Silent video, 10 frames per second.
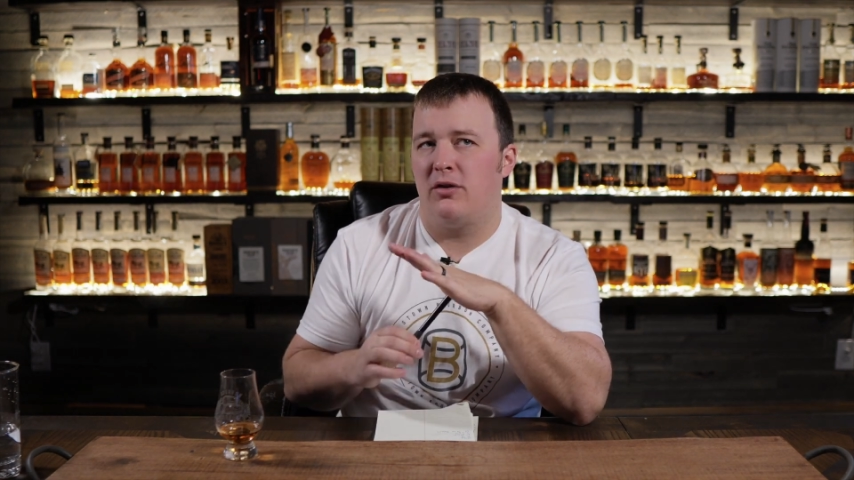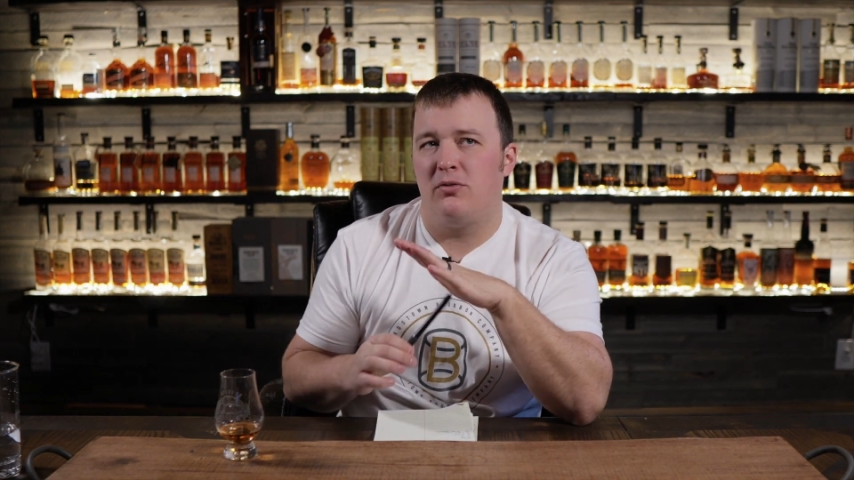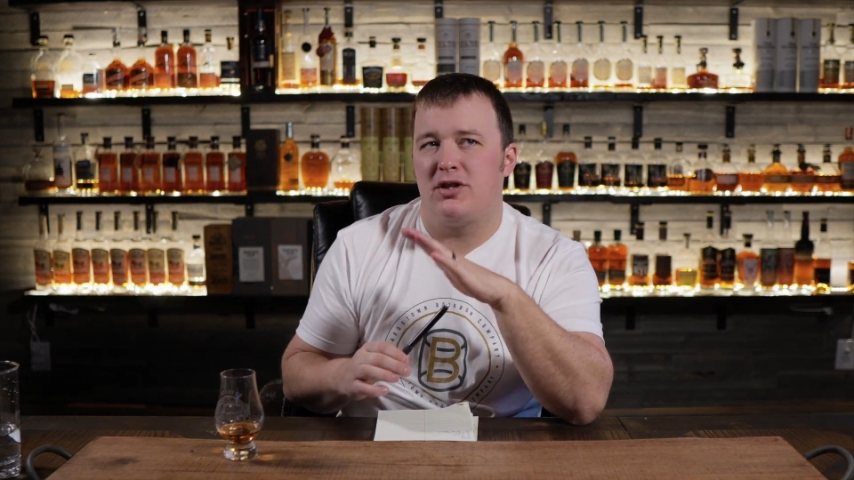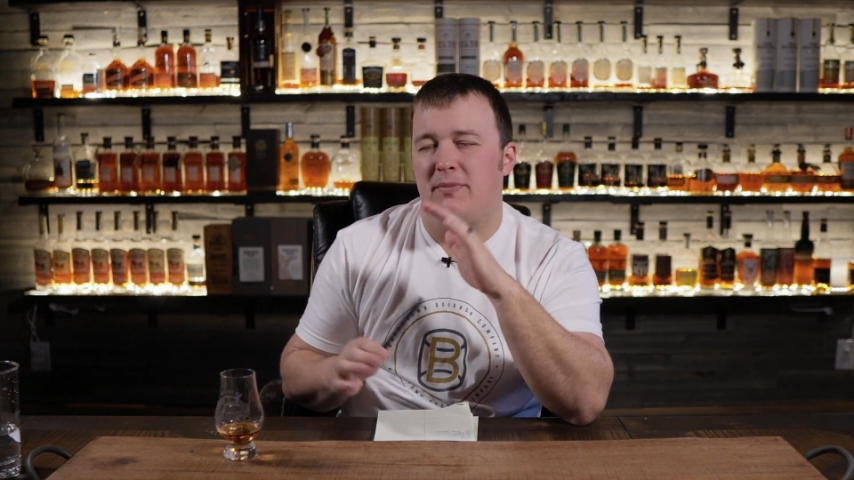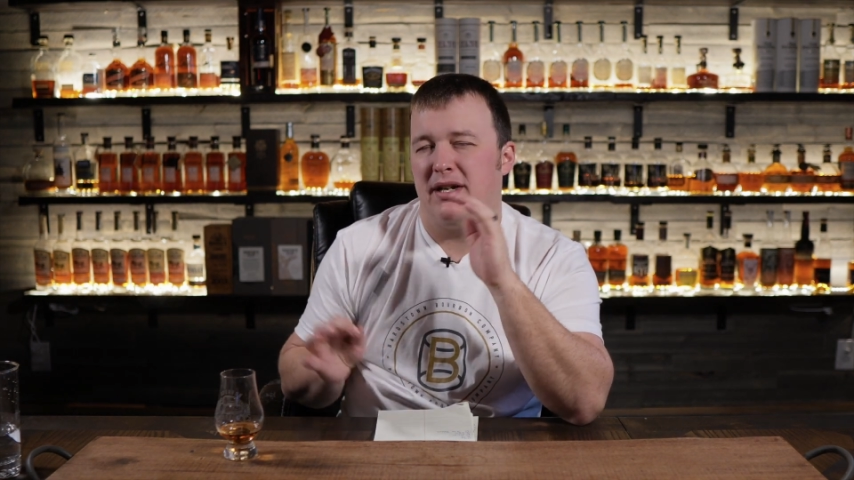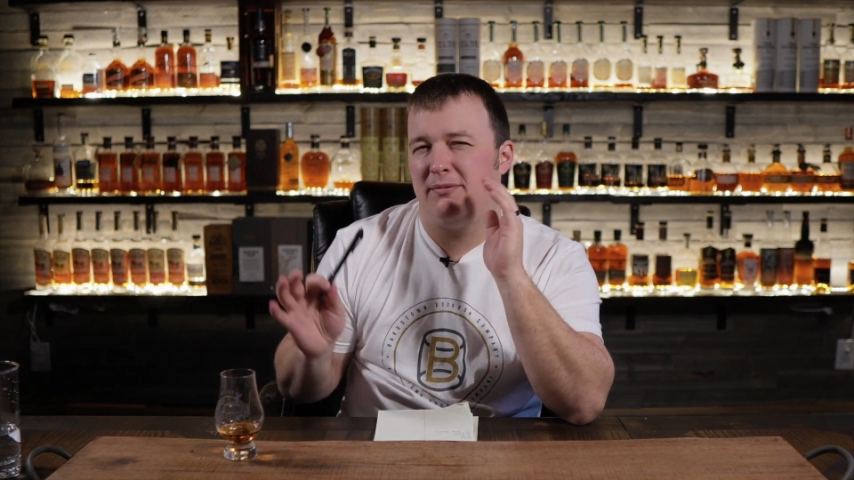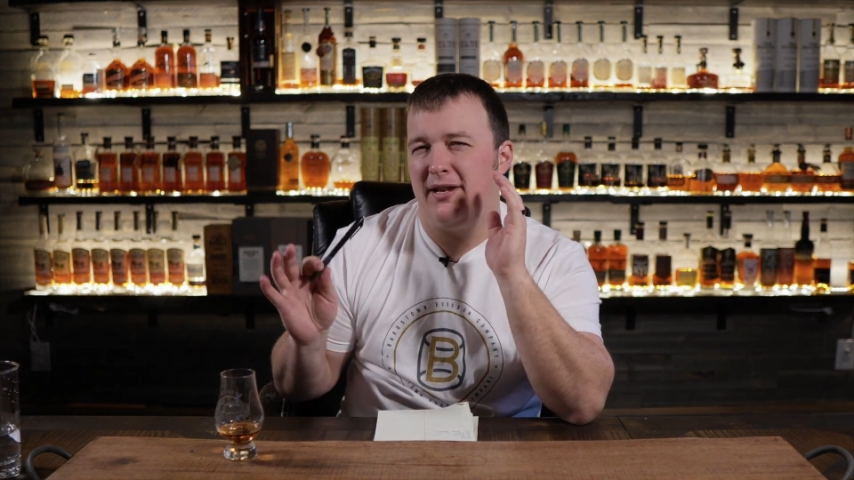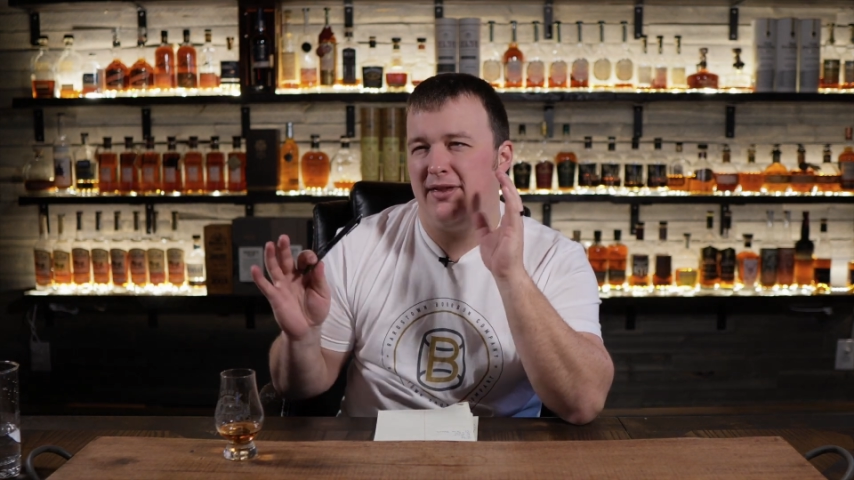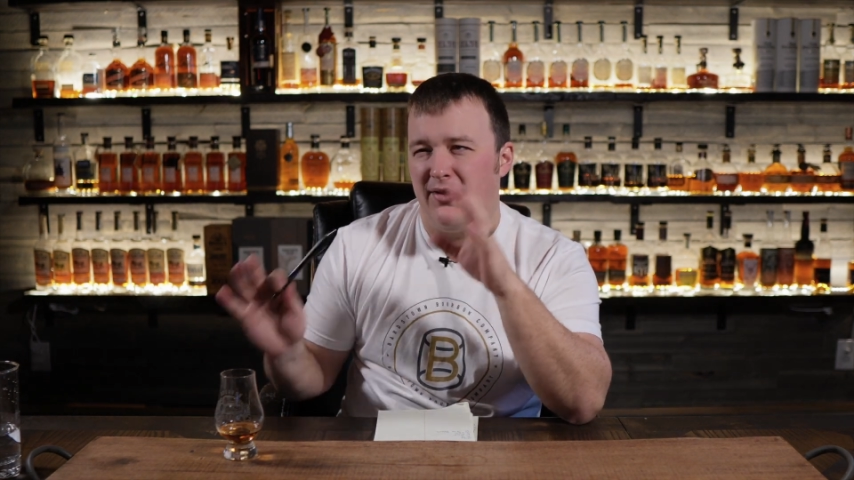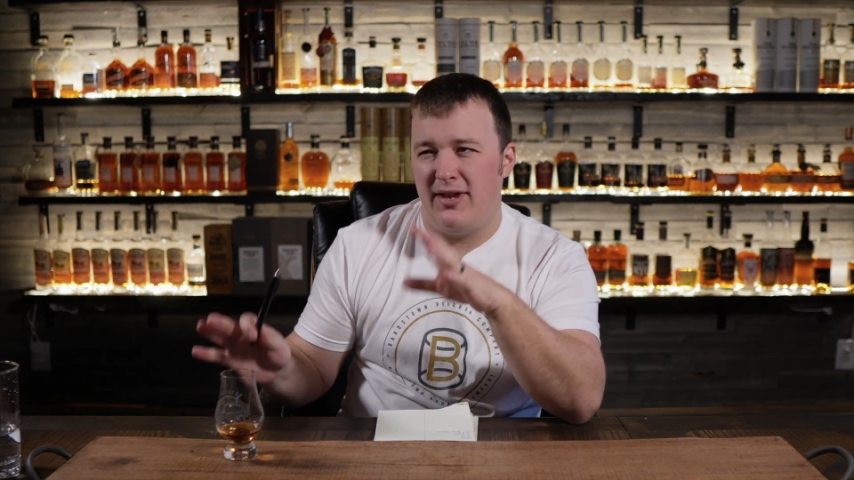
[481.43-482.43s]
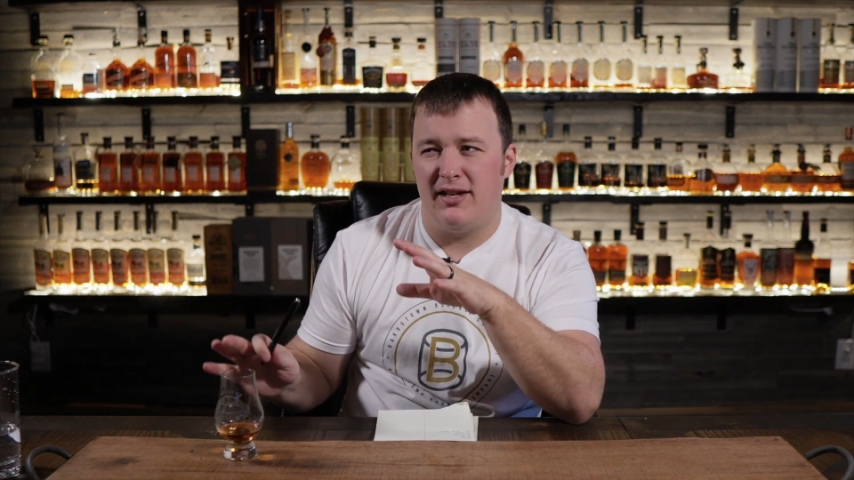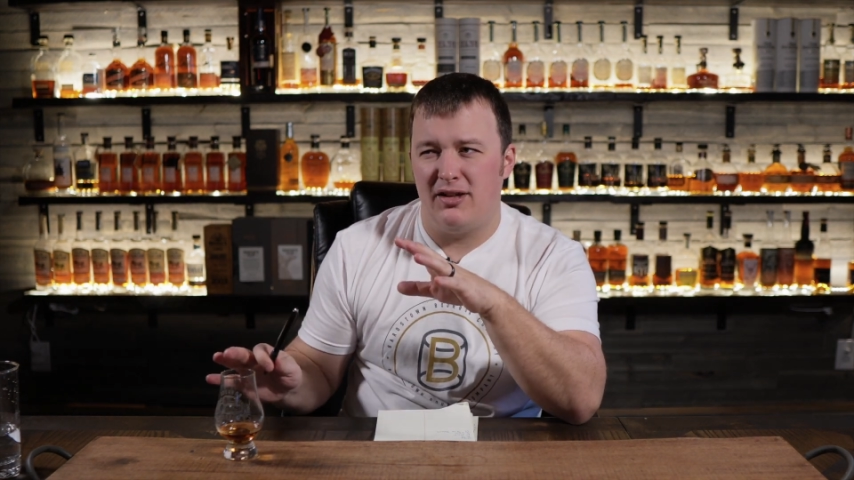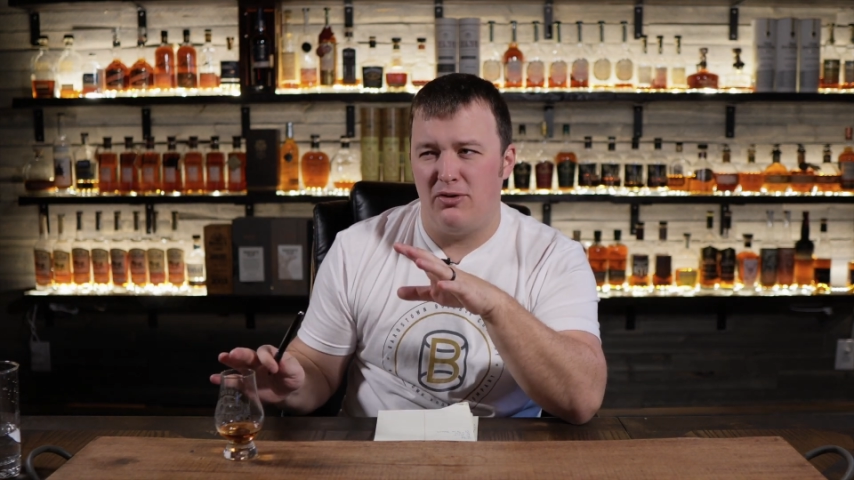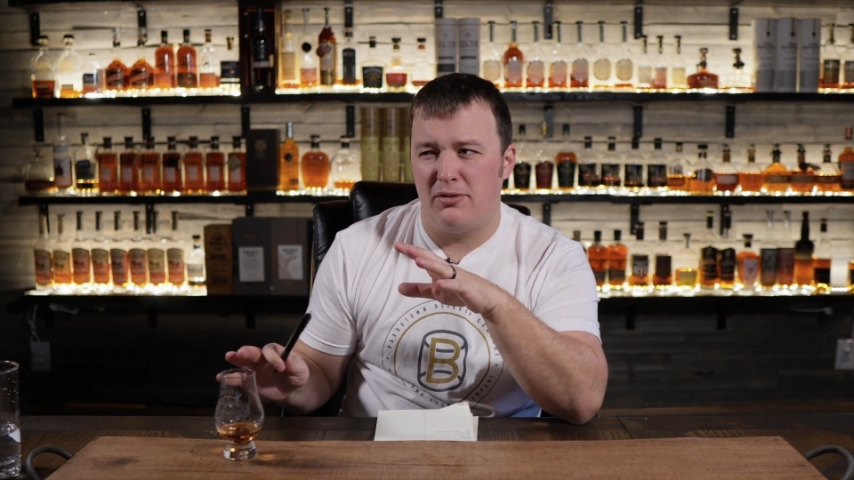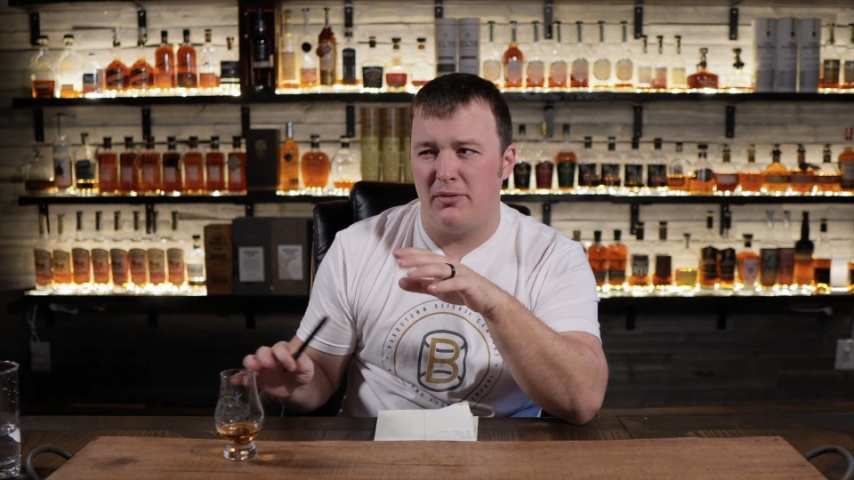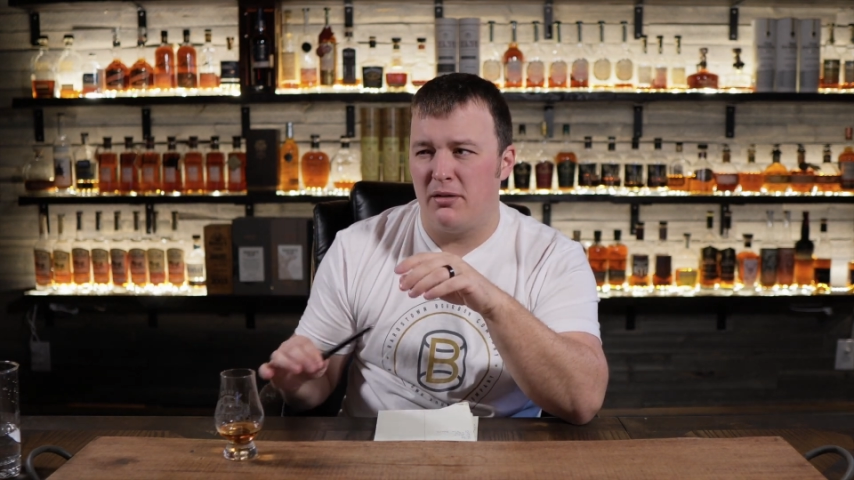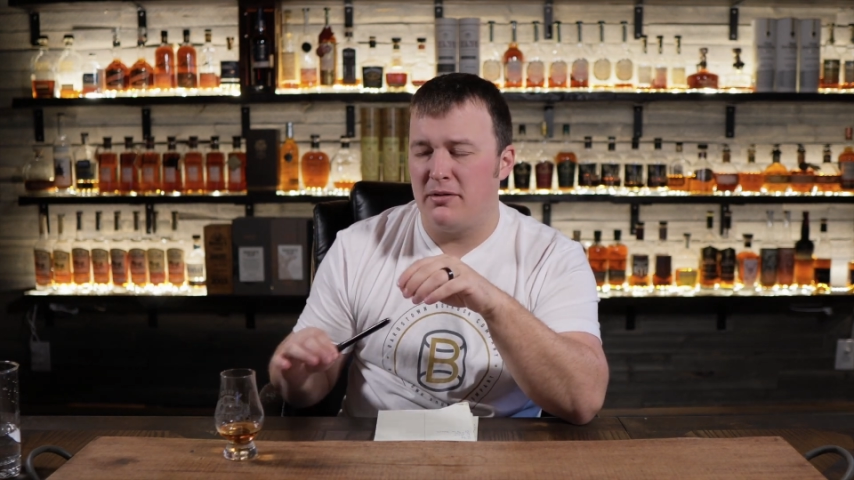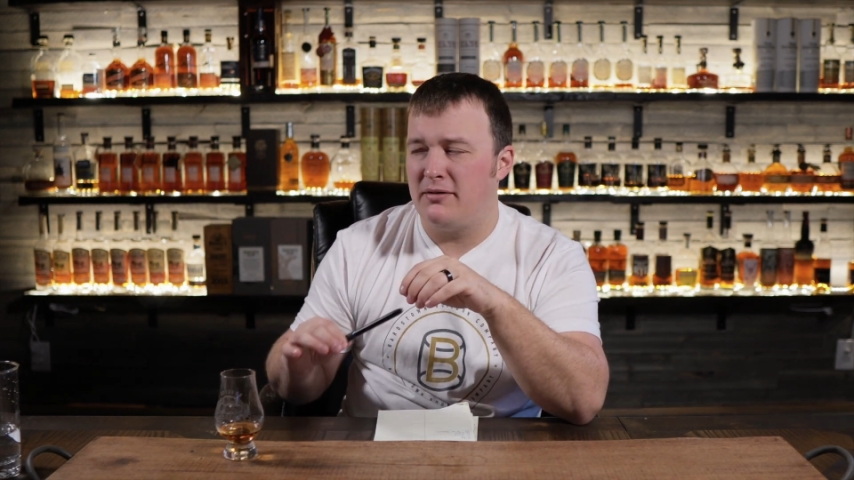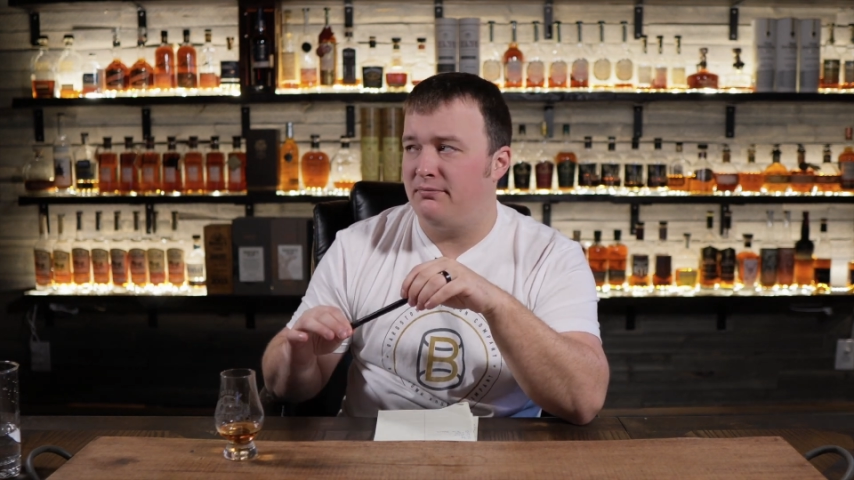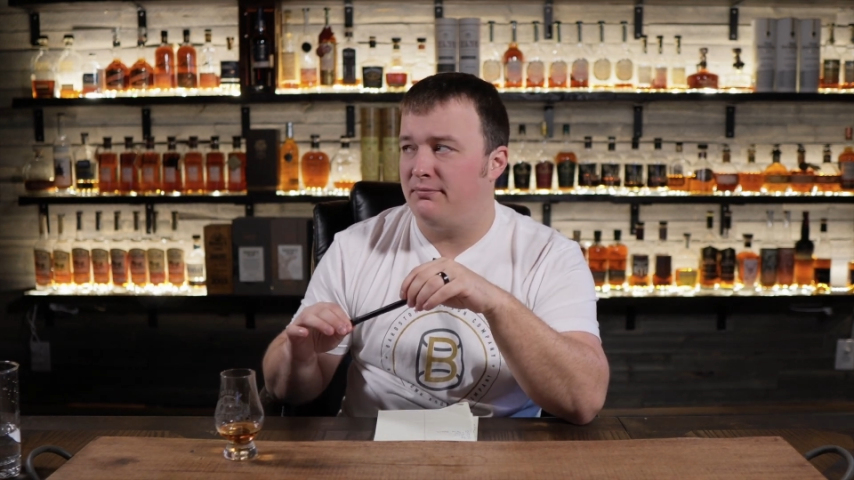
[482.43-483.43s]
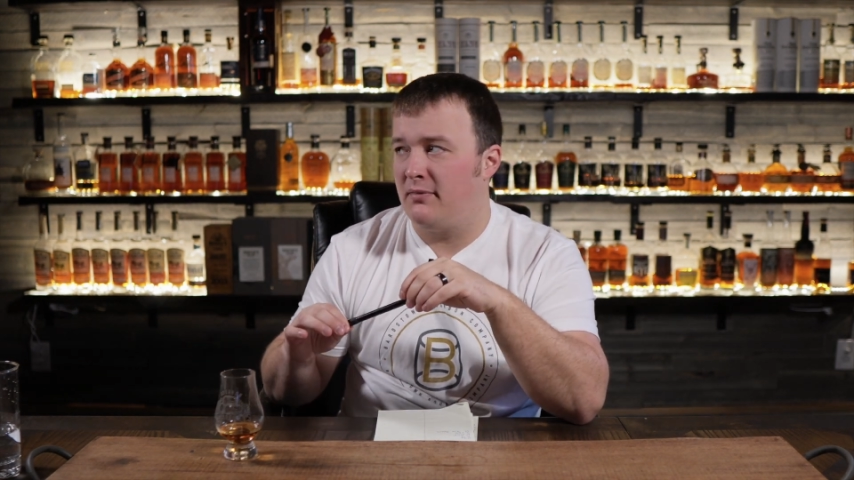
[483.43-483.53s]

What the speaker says: which makes me think an older bourbon.